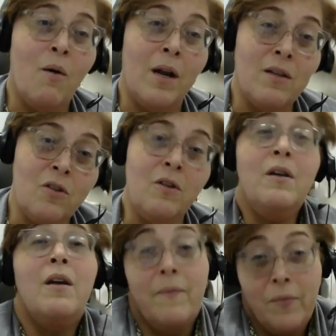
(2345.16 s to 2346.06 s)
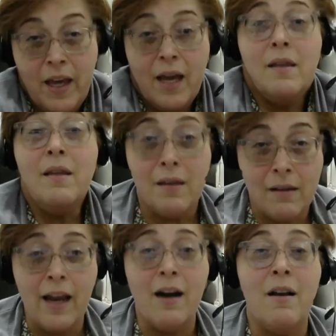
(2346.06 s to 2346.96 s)
Corazón, then
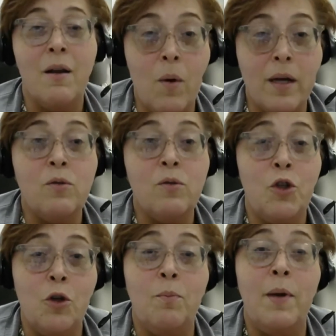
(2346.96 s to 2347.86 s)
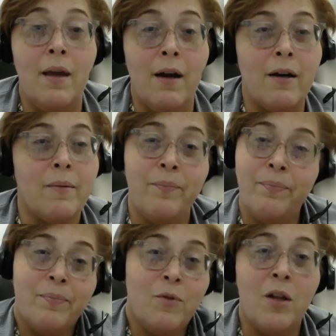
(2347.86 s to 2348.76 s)
they are the ones who should be there,
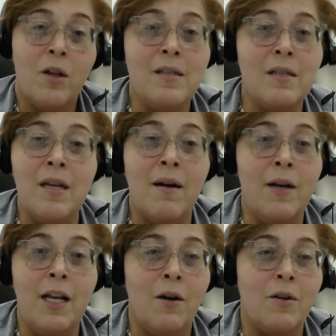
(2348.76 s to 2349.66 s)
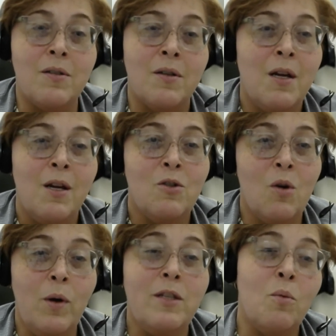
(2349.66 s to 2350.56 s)
not necessarily us.
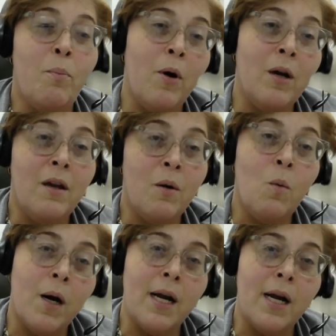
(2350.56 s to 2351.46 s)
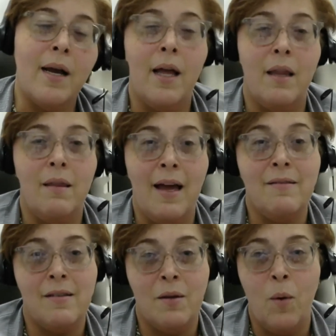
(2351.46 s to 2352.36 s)
So we support their work, and
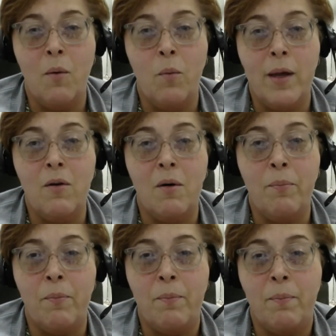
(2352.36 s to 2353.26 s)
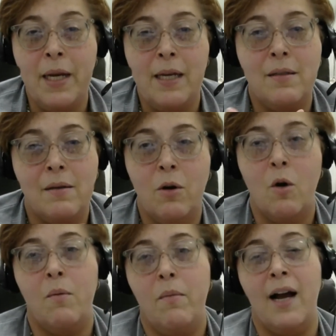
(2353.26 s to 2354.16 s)
that's the way we complete or
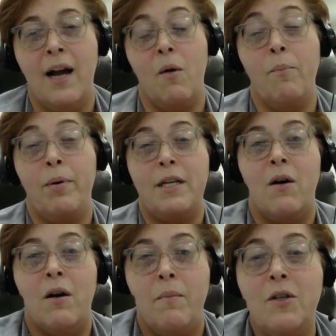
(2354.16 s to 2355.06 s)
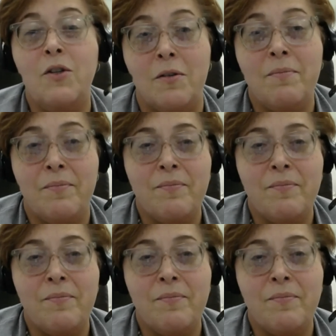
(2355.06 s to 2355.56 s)
accomplish our mission.